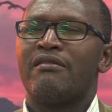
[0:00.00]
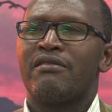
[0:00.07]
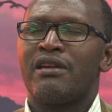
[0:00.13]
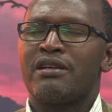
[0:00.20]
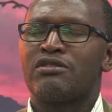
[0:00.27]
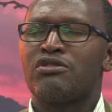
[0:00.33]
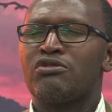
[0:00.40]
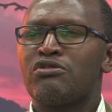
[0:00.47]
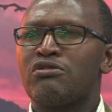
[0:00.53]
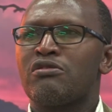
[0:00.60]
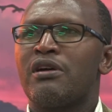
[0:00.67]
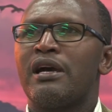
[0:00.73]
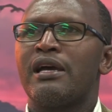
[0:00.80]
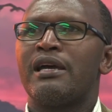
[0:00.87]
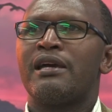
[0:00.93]
Yeah, so
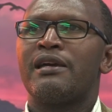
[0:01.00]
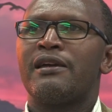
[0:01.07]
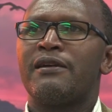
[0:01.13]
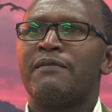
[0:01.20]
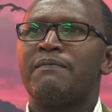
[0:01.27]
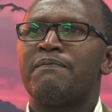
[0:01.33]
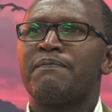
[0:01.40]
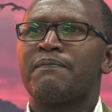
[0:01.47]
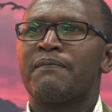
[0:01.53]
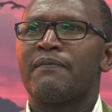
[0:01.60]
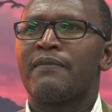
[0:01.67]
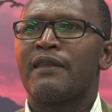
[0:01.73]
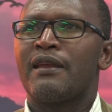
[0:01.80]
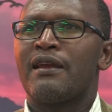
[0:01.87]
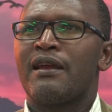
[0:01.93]
the
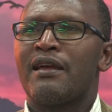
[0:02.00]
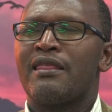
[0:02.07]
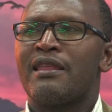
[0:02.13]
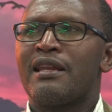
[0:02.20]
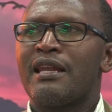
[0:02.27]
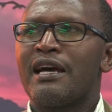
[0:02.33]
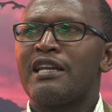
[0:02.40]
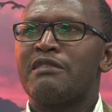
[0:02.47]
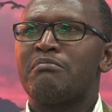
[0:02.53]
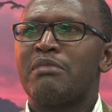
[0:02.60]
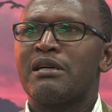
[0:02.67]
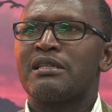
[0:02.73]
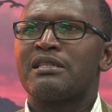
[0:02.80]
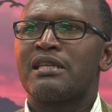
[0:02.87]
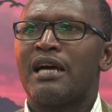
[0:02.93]
Land
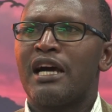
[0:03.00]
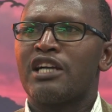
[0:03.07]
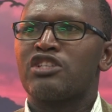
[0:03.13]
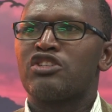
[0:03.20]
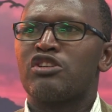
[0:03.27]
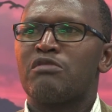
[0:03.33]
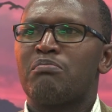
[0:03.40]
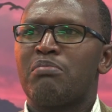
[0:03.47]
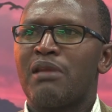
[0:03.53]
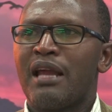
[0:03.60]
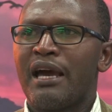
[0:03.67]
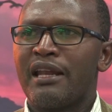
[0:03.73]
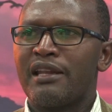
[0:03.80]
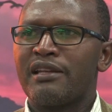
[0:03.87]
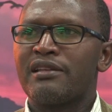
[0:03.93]
Birds Action
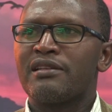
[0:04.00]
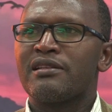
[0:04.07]
Plan